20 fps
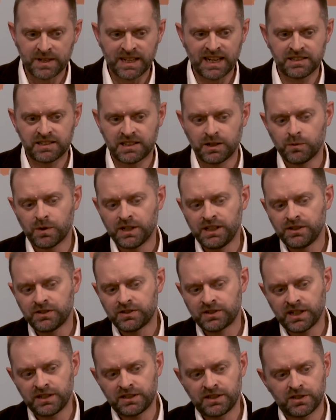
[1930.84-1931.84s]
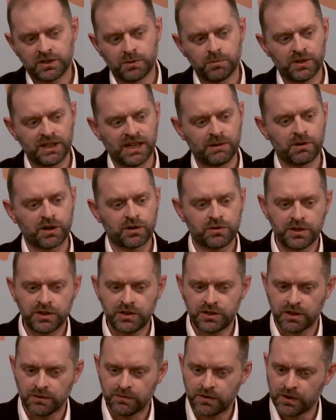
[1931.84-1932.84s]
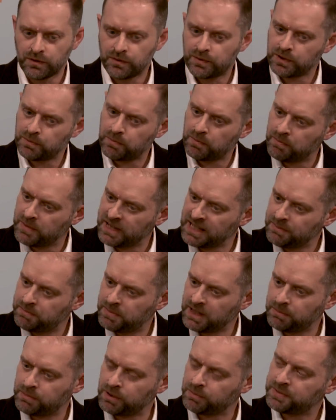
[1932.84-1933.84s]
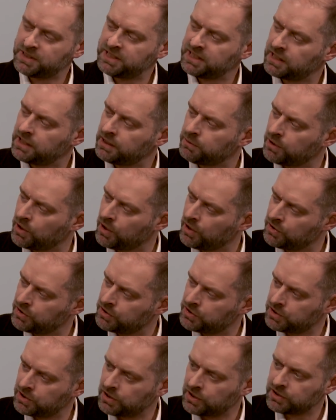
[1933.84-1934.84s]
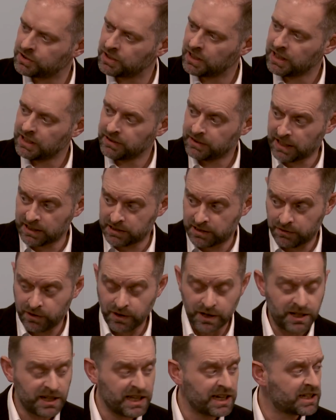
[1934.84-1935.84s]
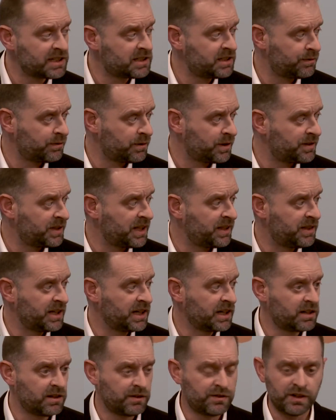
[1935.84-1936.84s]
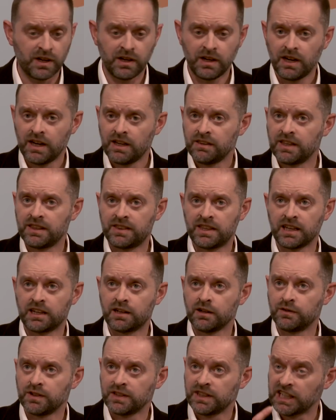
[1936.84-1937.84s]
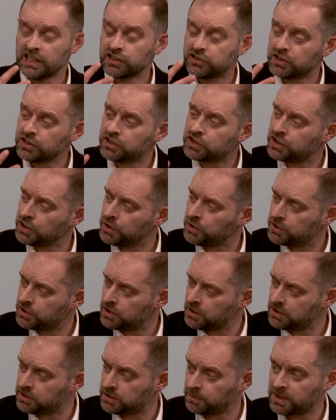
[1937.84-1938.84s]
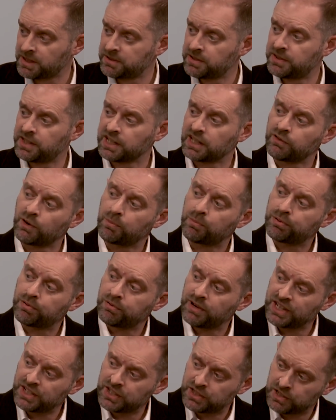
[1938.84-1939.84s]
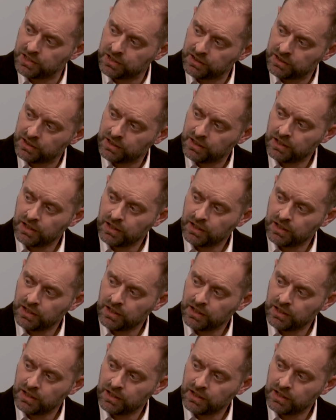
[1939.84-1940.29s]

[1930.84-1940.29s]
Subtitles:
But actually, when you say to somebody, I'm a Christian, for many people, particularly who are unchurched, that's a very negative word. They think they think of the institution. Sometimes they think of oppression.